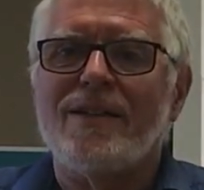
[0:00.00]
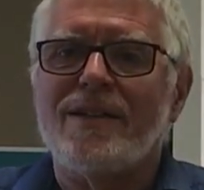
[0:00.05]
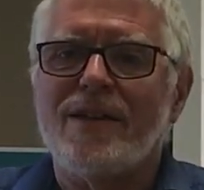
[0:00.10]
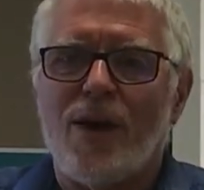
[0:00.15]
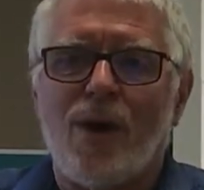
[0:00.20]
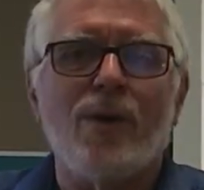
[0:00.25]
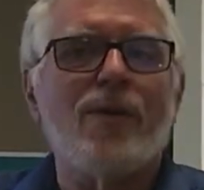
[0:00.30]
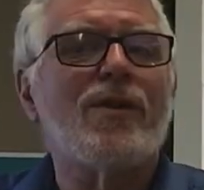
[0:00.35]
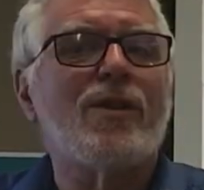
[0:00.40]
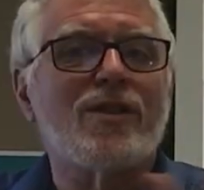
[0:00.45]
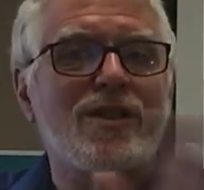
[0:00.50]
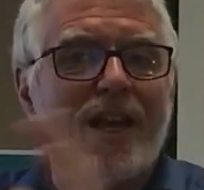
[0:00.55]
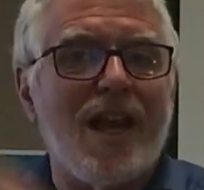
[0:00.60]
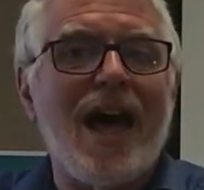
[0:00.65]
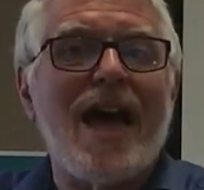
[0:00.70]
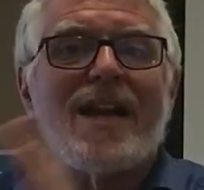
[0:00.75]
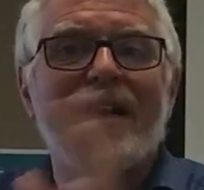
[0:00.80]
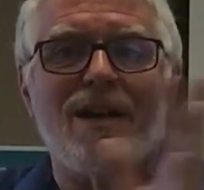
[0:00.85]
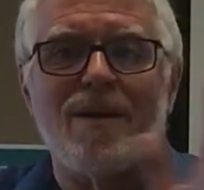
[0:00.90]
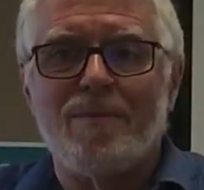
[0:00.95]
there's a
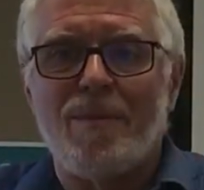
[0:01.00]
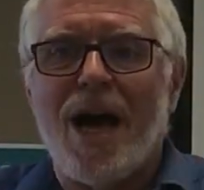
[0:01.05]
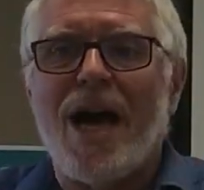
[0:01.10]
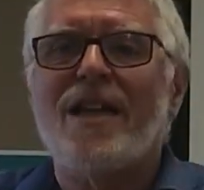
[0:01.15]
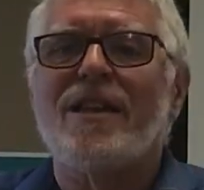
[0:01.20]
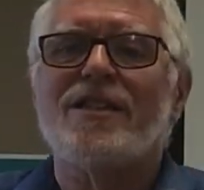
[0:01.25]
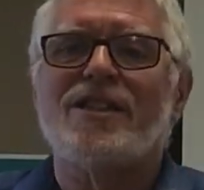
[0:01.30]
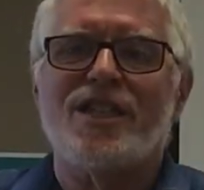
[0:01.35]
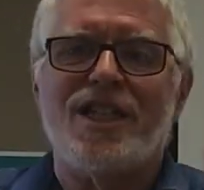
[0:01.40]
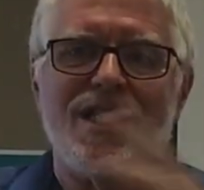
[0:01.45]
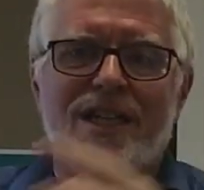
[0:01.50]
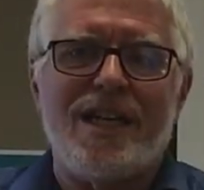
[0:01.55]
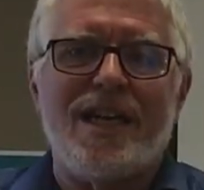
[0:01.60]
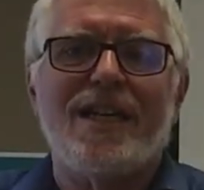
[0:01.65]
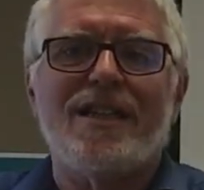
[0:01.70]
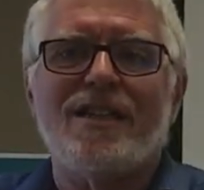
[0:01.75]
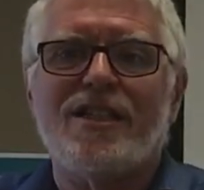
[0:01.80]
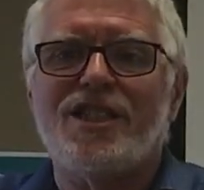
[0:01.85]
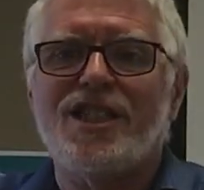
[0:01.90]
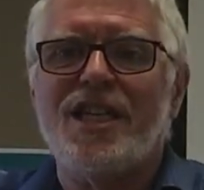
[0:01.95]
lot of homology
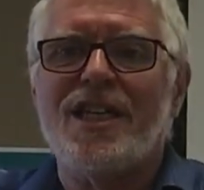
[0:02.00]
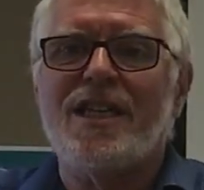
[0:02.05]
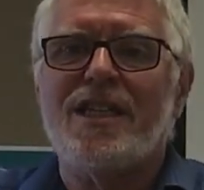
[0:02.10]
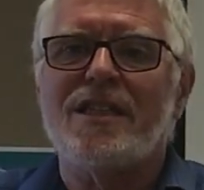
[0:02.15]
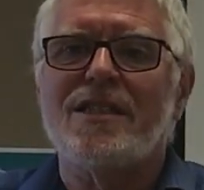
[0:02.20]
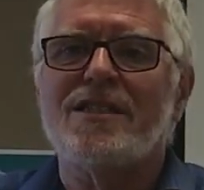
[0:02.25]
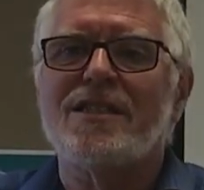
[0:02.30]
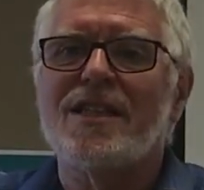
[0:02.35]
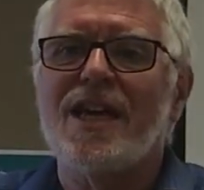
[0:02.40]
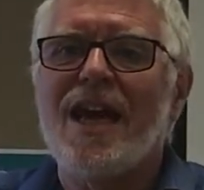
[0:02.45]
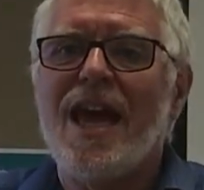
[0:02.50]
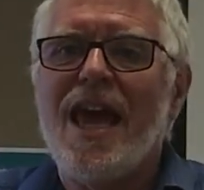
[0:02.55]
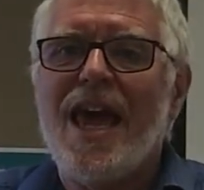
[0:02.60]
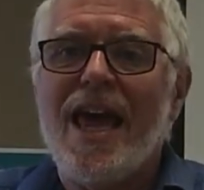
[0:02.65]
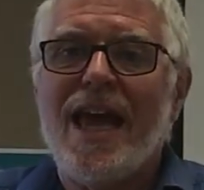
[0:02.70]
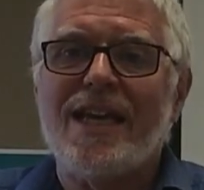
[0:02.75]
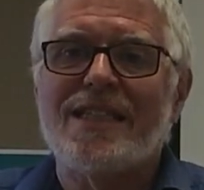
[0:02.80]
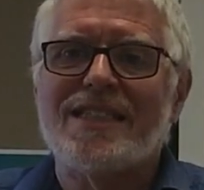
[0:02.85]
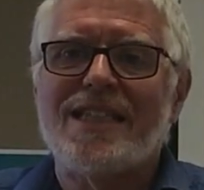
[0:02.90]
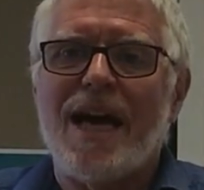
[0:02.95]
in the genes,
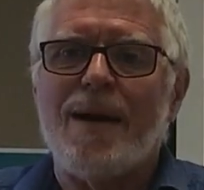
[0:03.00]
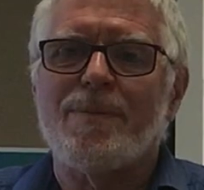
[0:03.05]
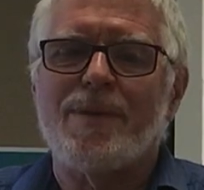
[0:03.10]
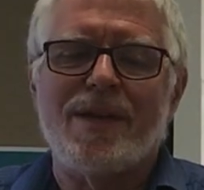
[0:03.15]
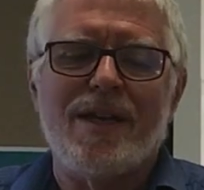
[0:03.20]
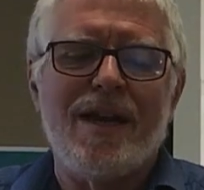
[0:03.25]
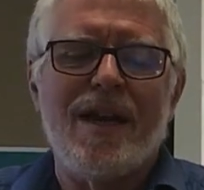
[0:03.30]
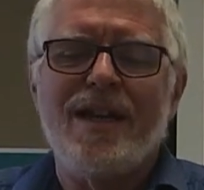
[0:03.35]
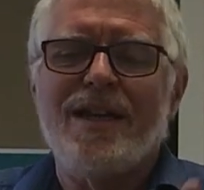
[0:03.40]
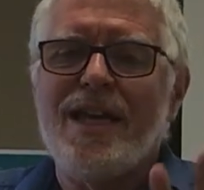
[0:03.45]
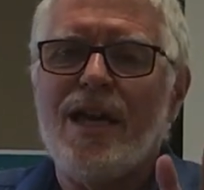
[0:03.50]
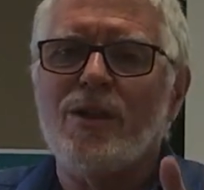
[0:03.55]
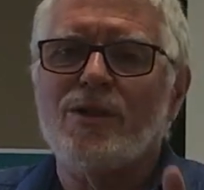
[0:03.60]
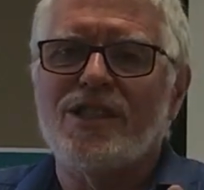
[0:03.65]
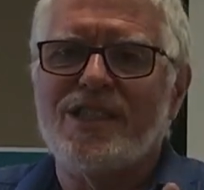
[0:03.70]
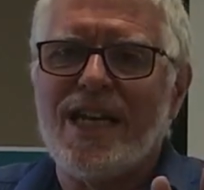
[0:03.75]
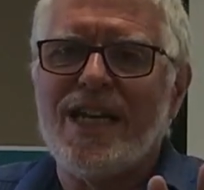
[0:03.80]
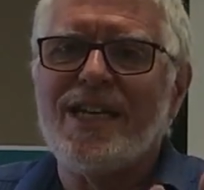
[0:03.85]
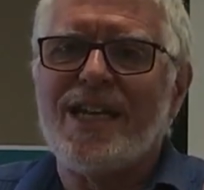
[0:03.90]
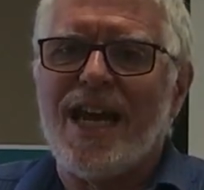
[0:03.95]
except
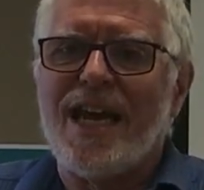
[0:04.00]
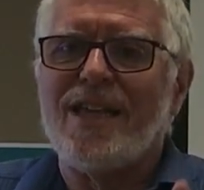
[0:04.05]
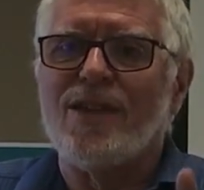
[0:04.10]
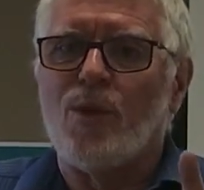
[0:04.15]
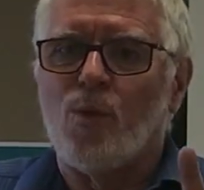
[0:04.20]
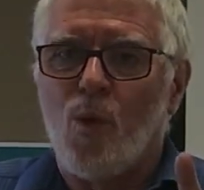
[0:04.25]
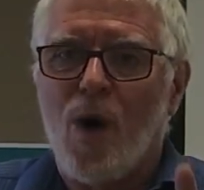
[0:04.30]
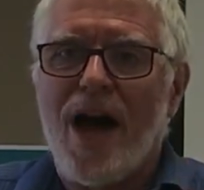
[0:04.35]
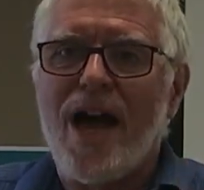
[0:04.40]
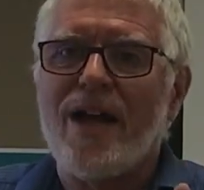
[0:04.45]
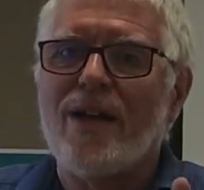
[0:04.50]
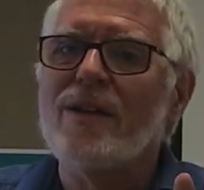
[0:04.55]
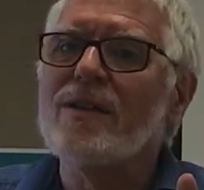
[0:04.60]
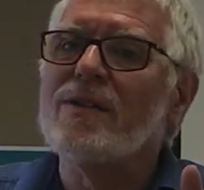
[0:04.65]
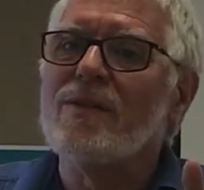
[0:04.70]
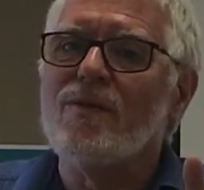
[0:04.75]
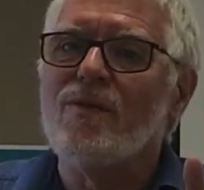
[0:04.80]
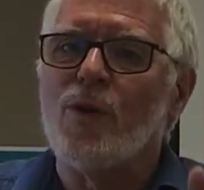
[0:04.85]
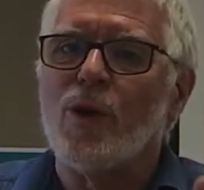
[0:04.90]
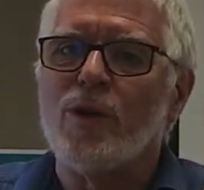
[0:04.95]
teosinte, the
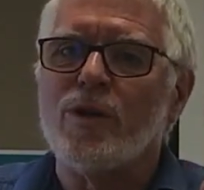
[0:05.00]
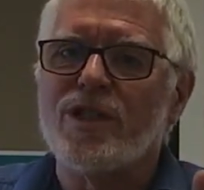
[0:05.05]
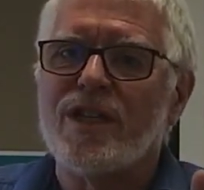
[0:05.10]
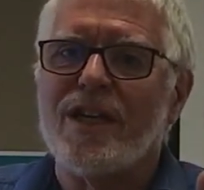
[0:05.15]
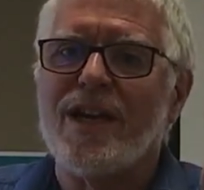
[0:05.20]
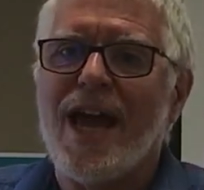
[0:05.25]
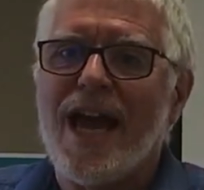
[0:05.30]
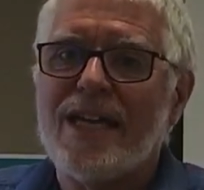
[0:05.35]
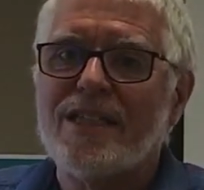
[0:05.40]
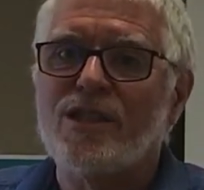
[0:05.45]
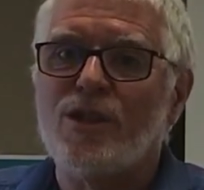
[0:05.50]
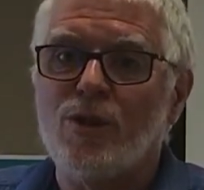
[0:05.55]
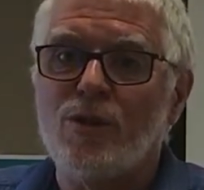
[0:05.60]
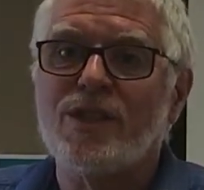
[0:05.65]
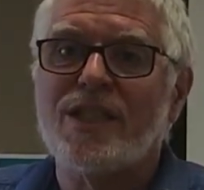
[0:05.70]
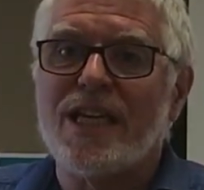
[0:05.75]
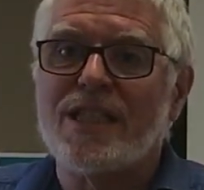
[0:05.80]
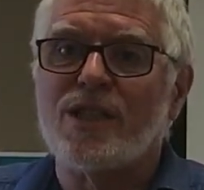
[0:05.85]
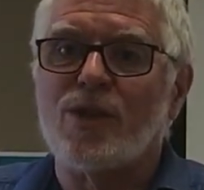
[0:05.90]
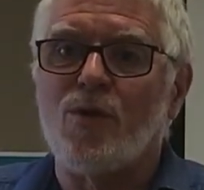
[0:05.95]
wild version, has 2
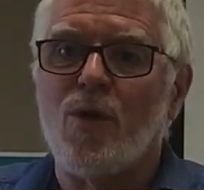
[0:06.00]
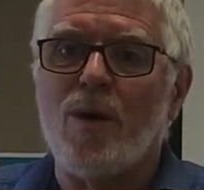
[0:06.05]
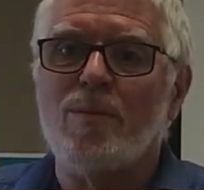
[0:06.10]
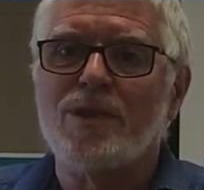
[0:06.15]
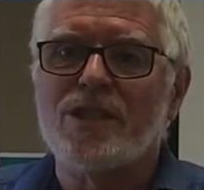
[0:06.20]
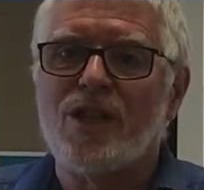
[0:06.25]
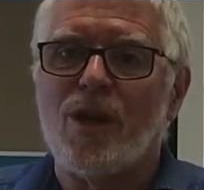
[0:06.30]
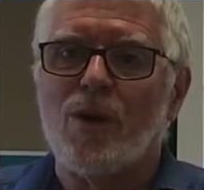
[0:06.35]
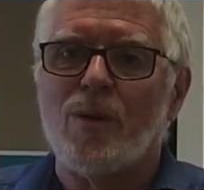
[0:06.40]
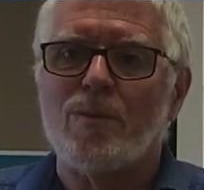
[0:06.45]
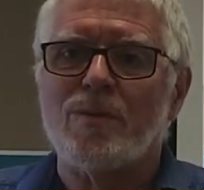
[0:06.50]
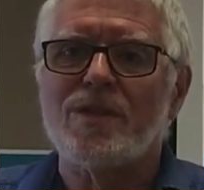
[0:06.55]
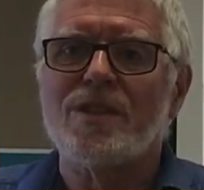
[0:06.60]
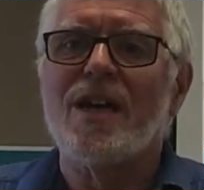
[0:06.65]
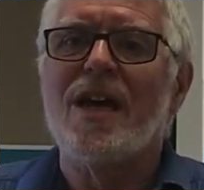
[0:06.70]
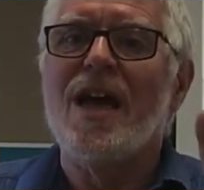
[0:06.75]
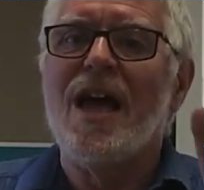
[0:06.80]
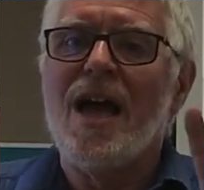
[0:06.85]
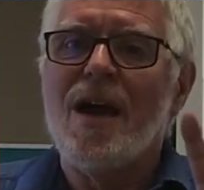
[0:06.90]
sets of chromosomes.